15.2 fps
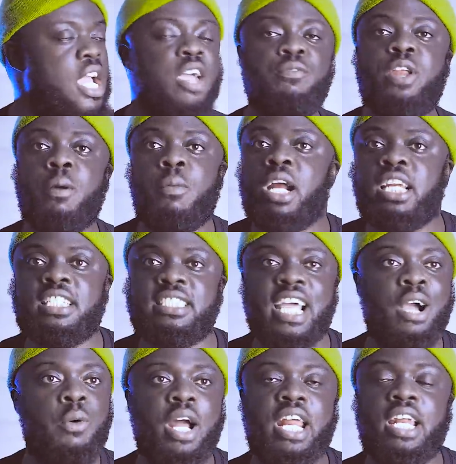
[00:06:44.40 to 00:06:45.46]
If the money
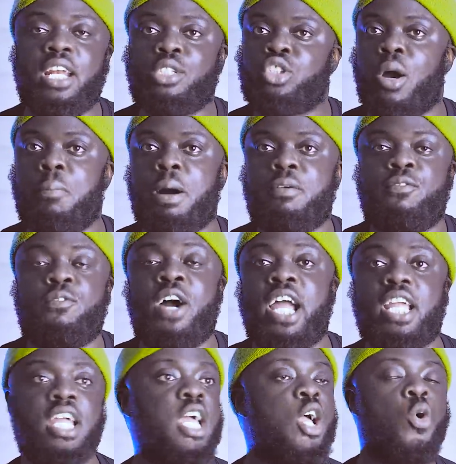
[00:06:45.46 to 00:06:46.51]
there where then they chop and
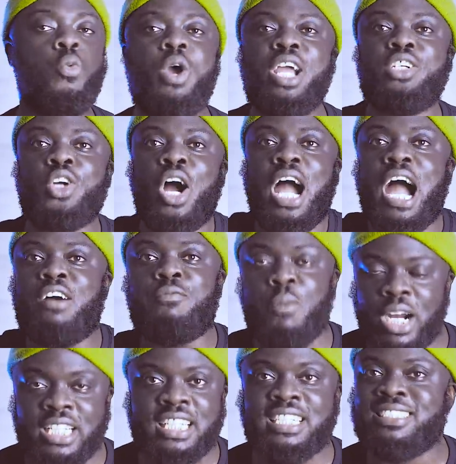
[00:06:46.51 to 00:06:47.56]
fine. We don't have
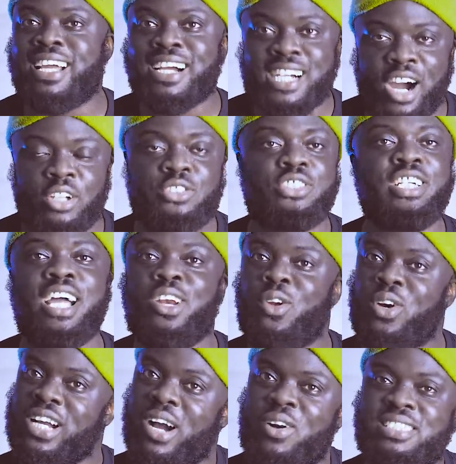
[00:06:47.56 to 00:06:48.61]
money in the country, and
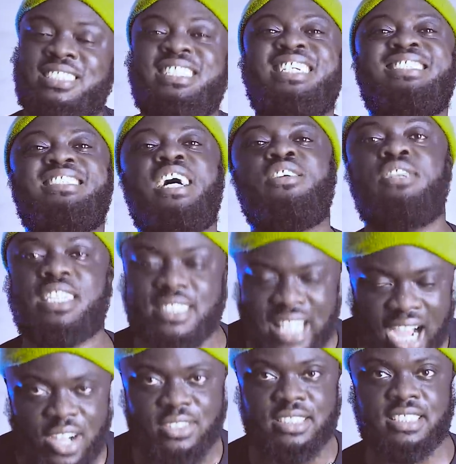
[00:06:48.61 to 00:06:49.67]
look at six hundred
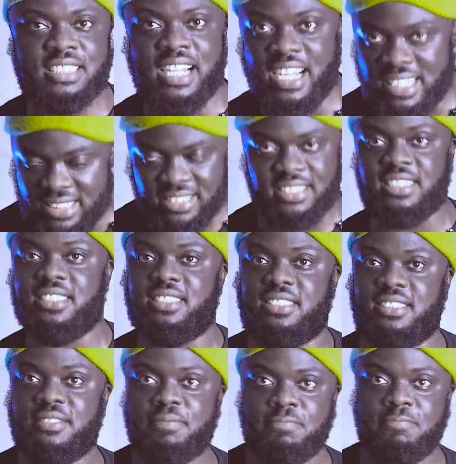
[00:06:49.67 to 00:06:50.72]
thousand Ghana
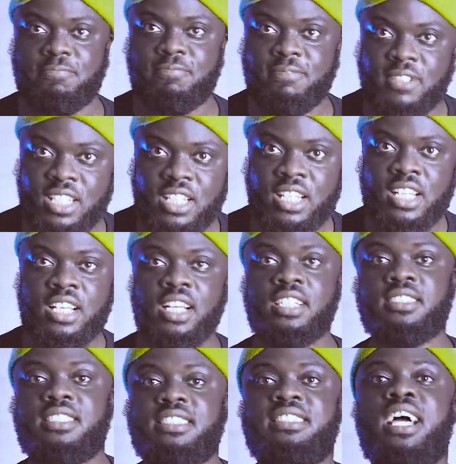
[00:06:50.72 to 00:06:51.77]
cedis.
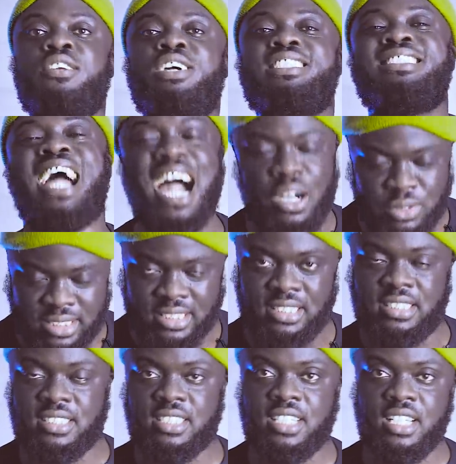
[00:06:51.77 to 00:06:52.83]
Six hundred
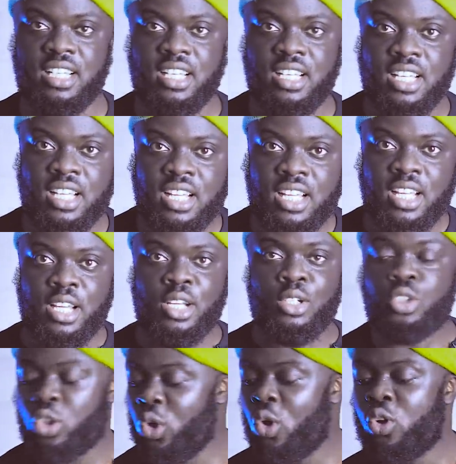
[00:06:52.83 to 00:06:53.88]
thousand.
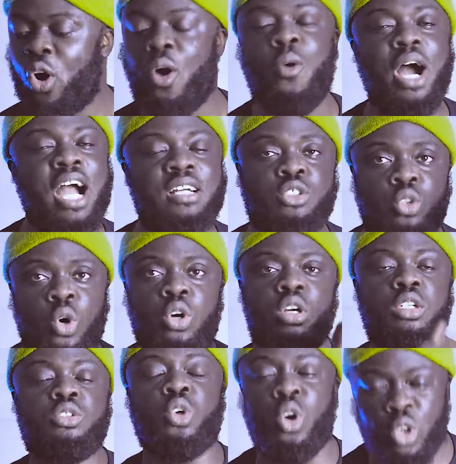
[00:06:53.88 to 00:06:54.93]
Do you know?
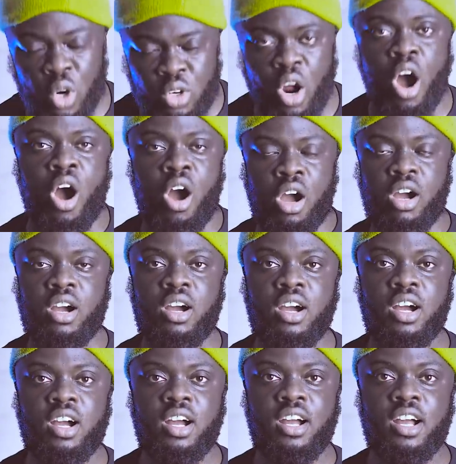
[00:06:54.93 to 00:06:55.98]
Do do you know?